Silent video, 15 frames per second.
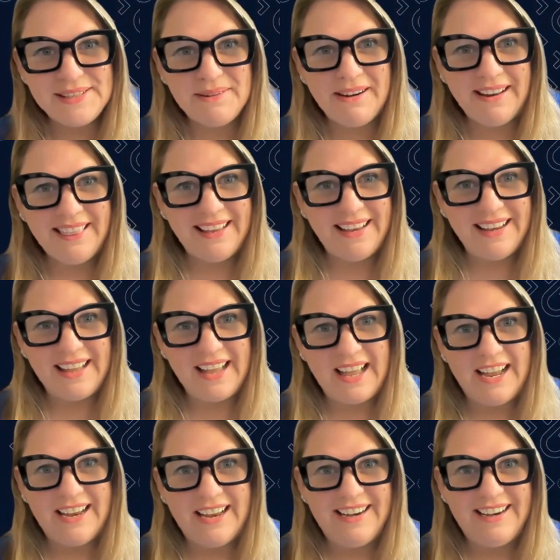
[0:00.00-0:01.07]
So I think
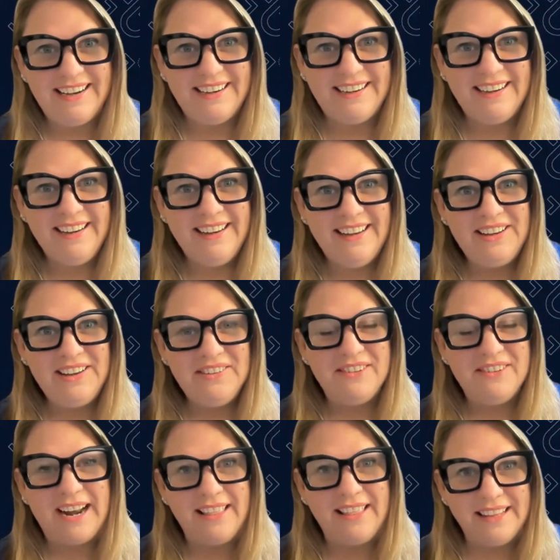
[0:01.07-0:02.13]

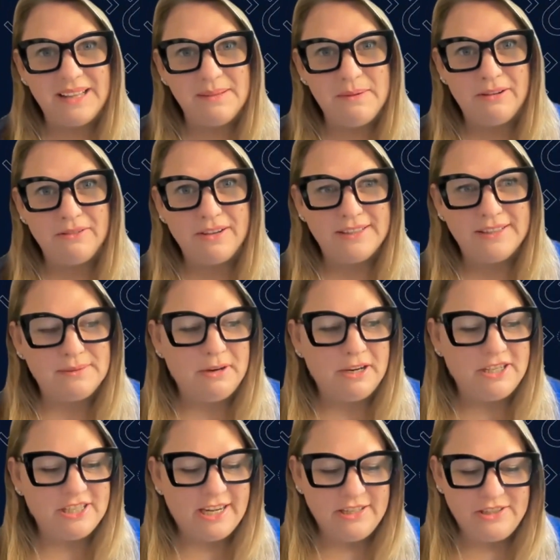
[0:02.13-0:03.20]
when I think about customer
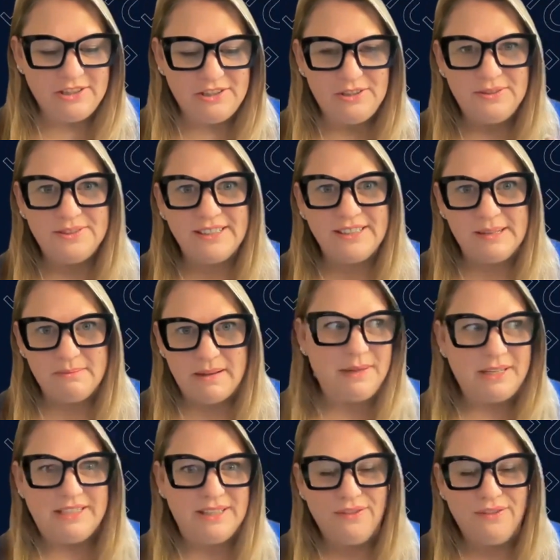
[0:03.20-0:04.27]
education, usually
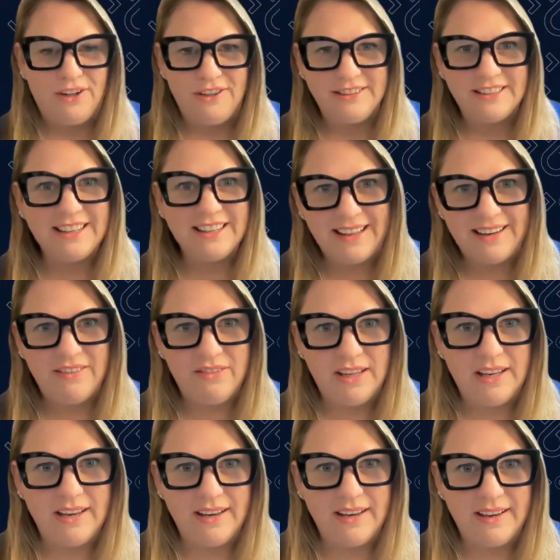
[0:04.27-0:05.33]
my default kind of
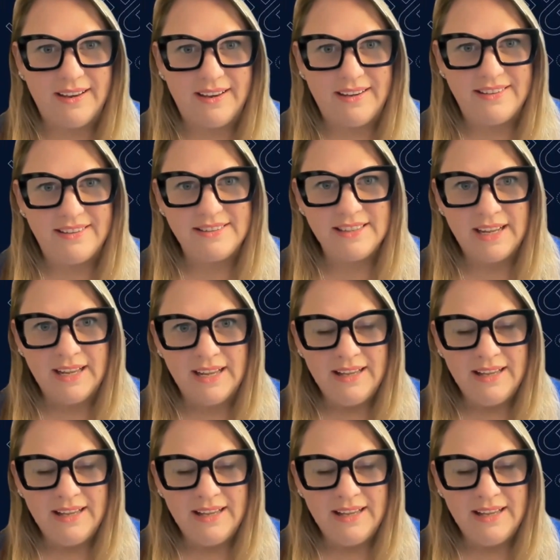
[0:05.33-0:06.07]
thinking is